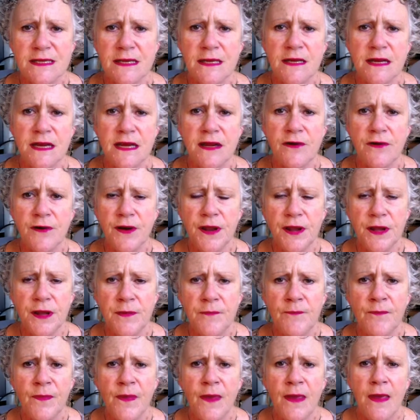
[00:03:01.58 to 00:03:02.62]
an area
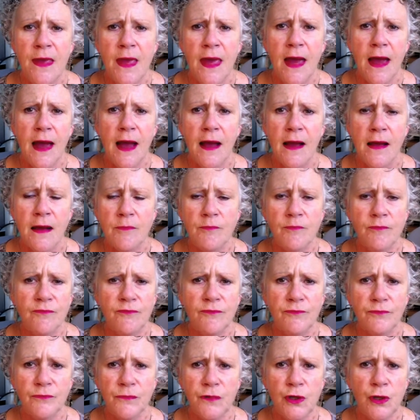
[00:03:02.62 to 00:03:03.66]

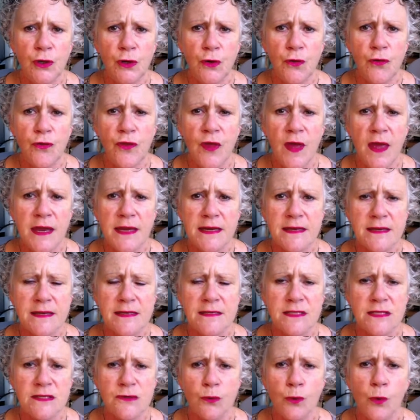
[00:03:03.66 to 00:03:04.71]
that
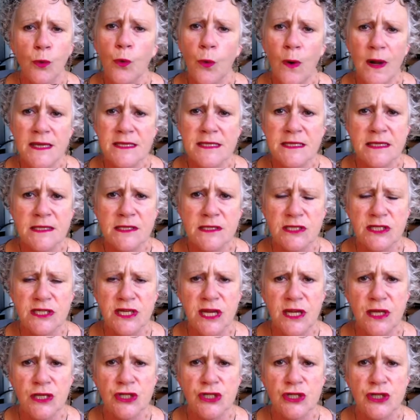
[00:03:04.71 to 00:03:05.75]
is always
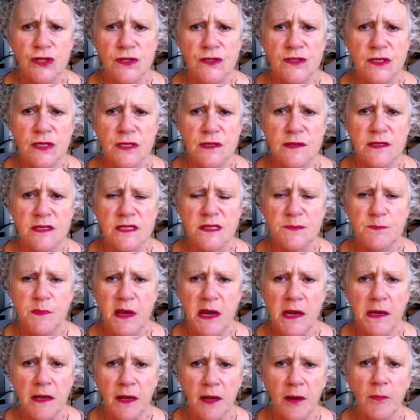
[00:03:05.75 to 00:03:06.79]
contentious in the
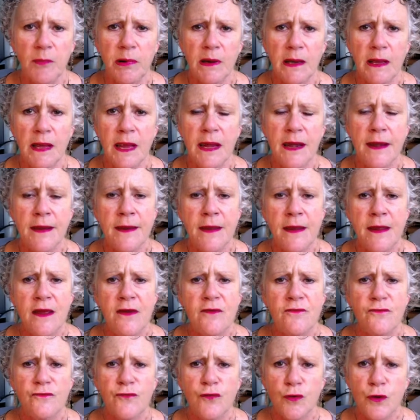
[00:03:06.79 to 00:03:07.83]
spending plan,
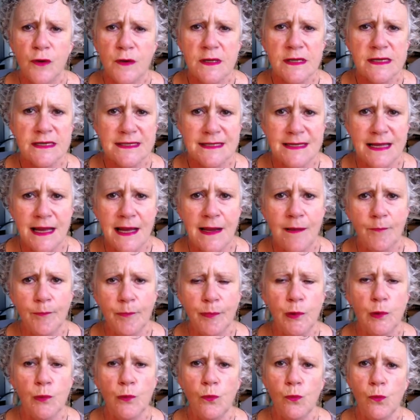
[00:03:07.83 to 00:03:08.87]
for
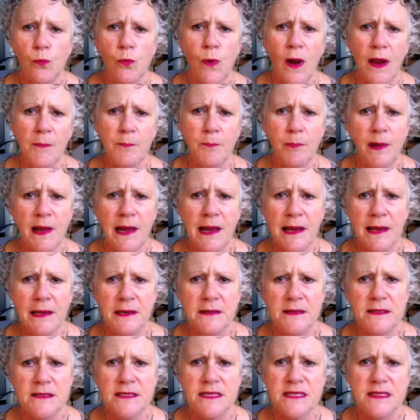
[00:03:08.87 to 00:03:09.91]
example, one
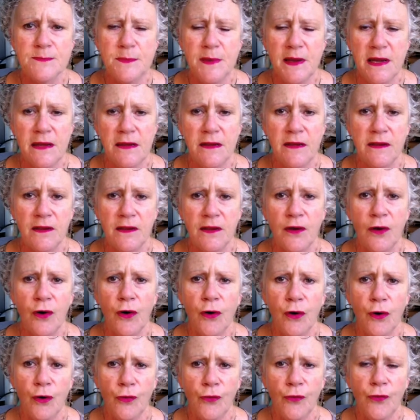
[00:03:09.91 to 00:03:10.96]
partner's spending
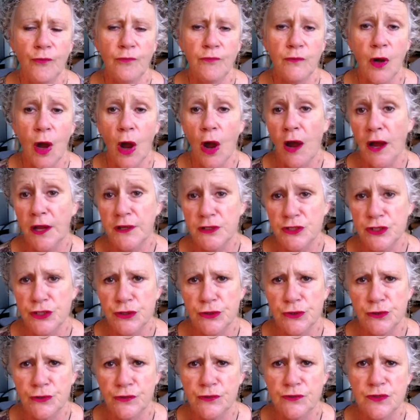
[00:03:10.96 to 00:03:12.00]
on
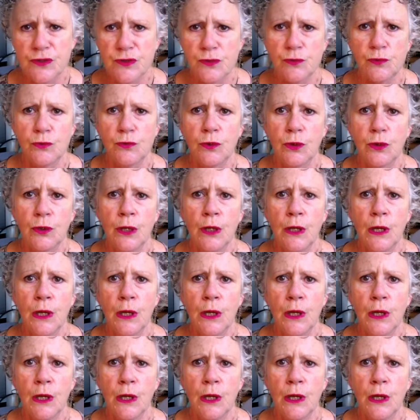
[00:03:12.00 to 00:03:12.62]
iTunes or